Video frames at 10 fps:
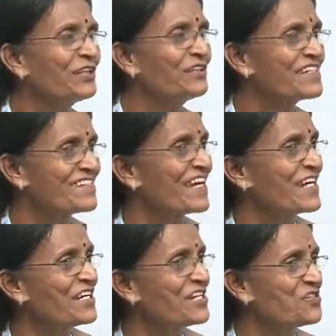these
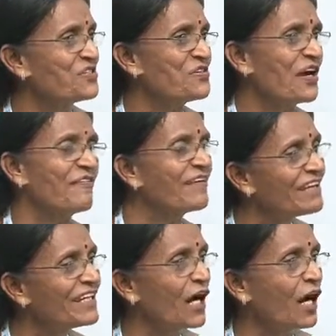radiations are
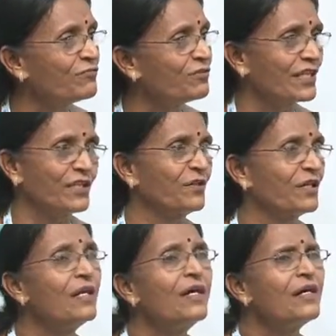really harmful and
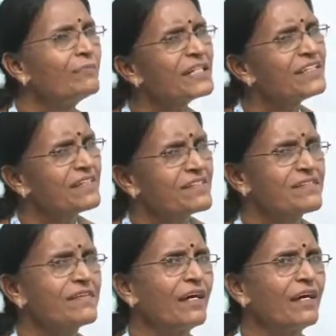all. But yes,